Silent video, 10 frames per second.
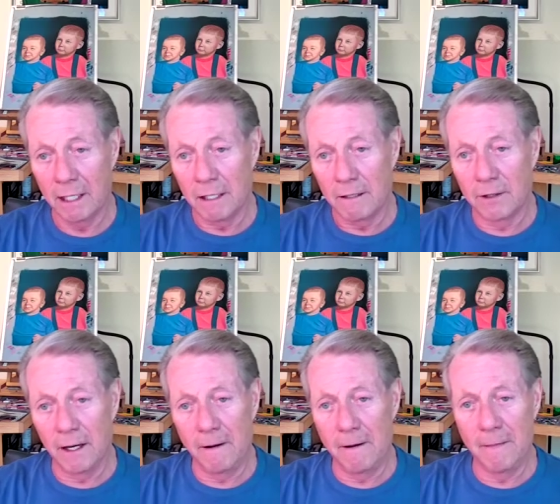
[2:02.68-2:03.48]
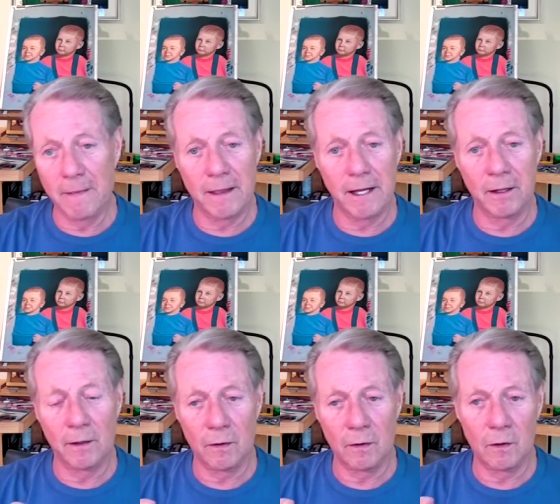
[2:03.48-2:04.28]
then the
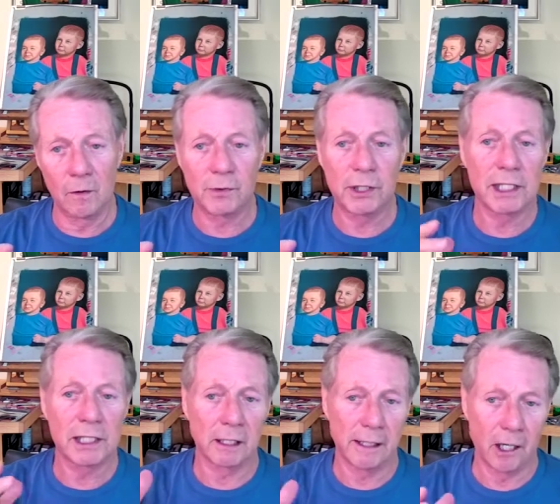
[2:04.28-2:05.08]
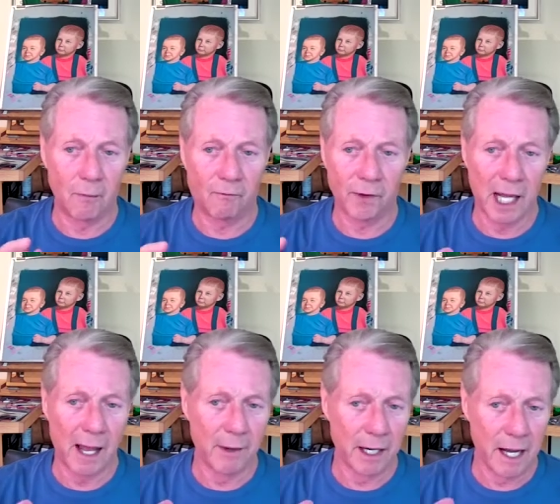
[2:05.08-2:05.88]
whole T cell help
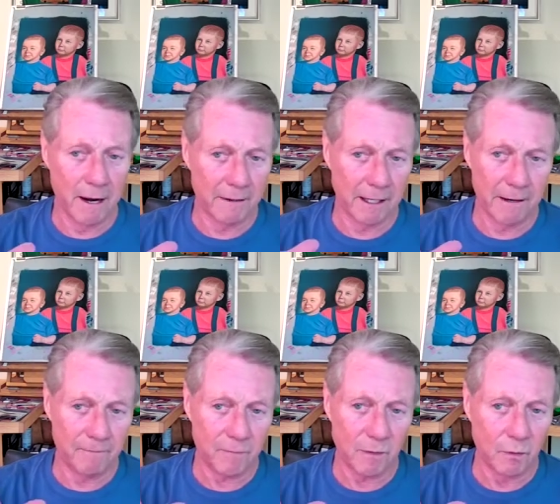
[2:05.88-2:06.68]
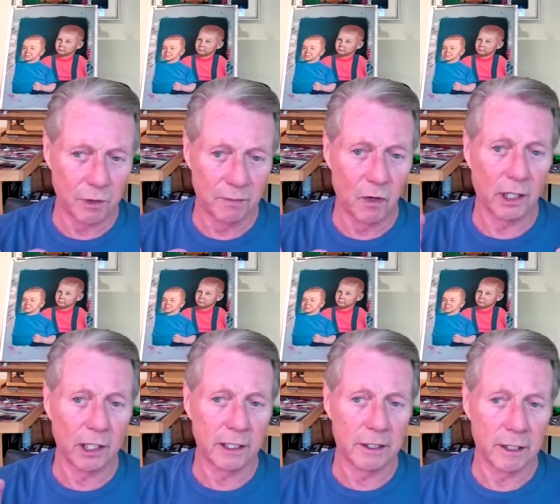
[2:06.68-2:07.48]
phenomenon was
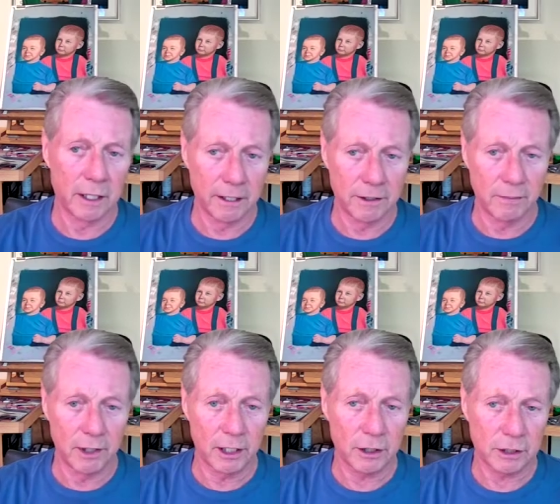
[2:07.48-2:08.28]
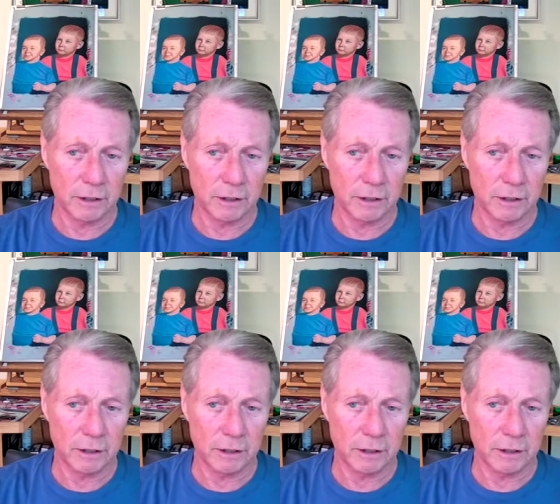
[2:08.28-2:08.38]
markedly diminished.